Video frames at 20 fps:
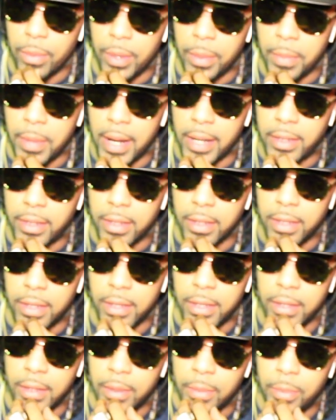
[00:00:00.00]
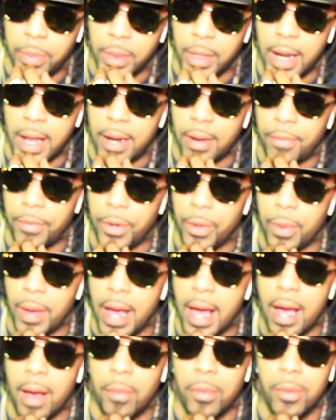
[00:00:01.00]
we about to put out a few
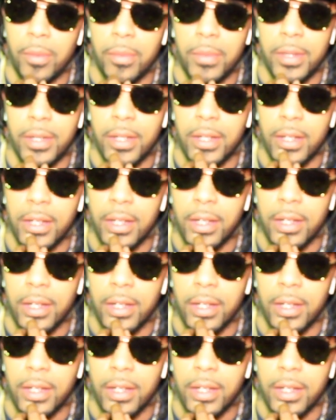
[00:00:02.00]
albums.